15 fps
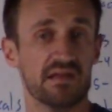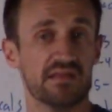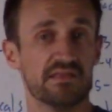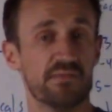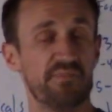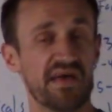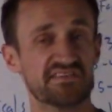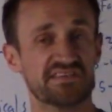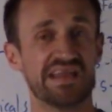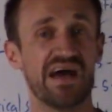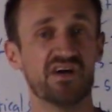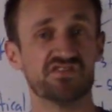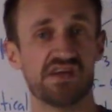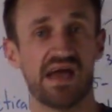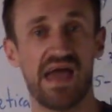The best
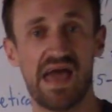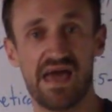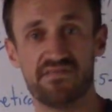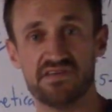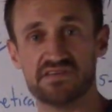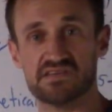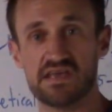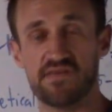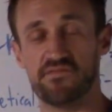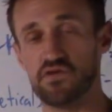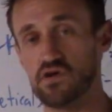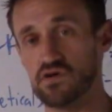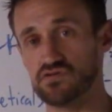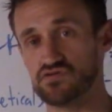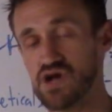analogy I have is if
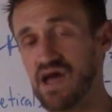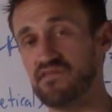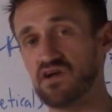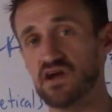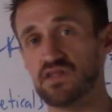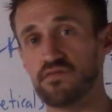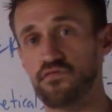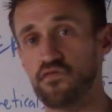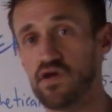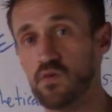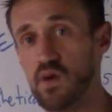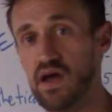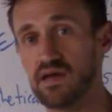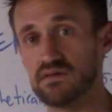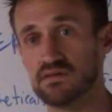you're driving on the
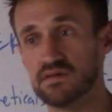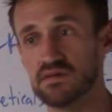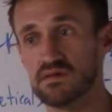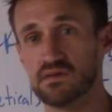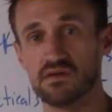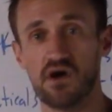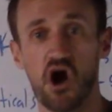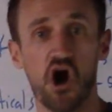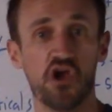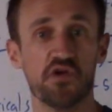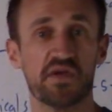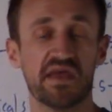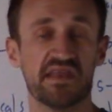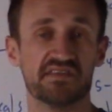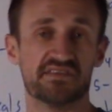freeway, are
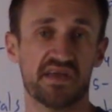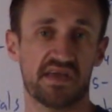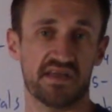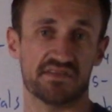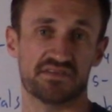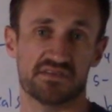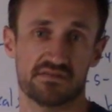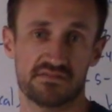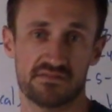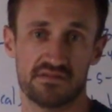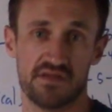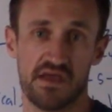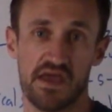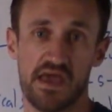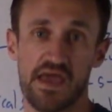you getting tickets?
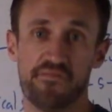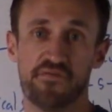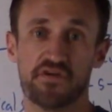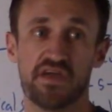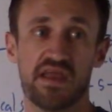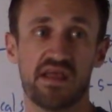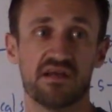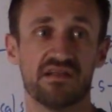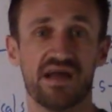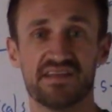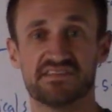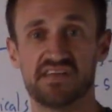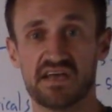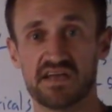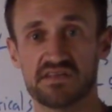If you're getting a lot
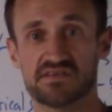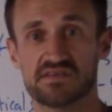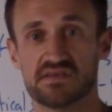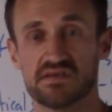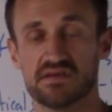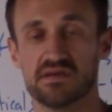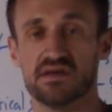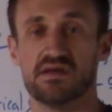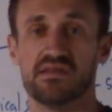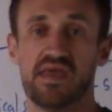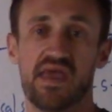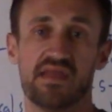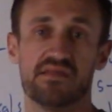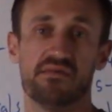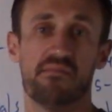of tickets,
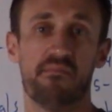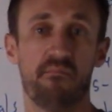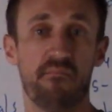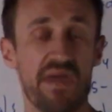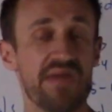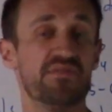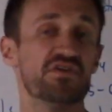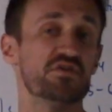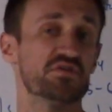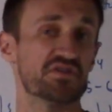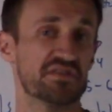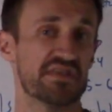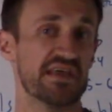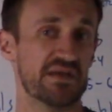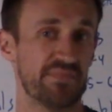then maybe you
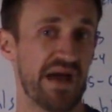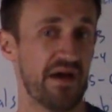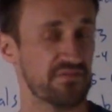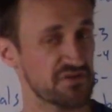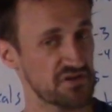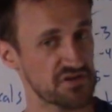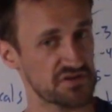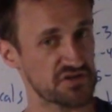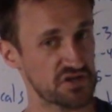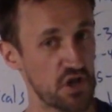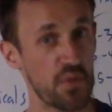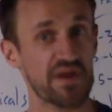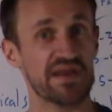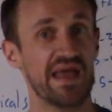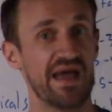should think about
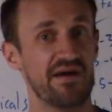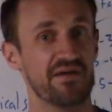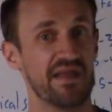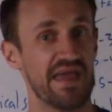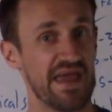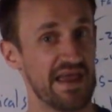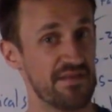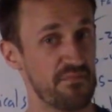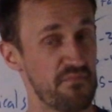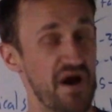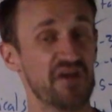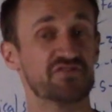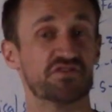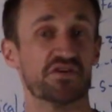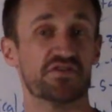slowing down and
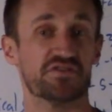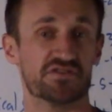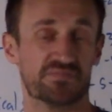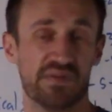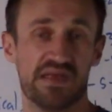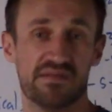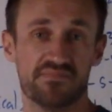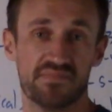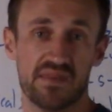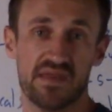monitoring your speed.